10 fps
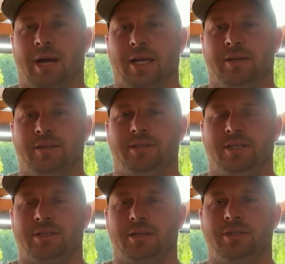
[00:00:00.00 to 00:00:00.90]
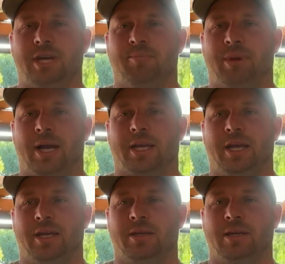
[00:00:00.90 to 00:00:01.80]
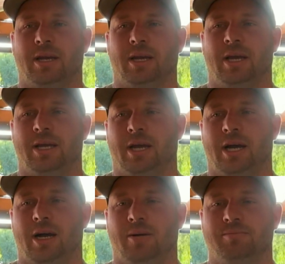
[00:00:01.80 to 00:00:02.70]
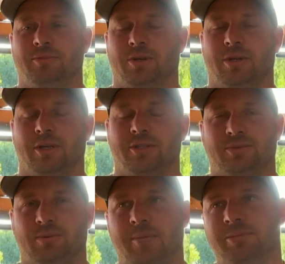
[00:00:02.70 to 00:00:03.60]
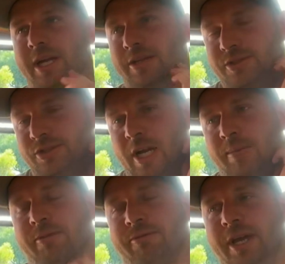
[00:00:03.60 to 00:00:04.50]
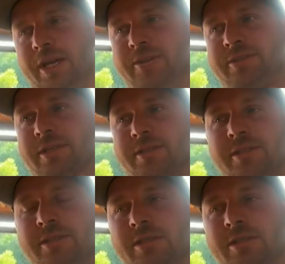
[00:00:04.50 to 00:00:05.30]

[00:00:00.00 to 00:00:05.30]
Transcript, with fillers: made the decision to jump back in, and sort of got swept downstream a fair distance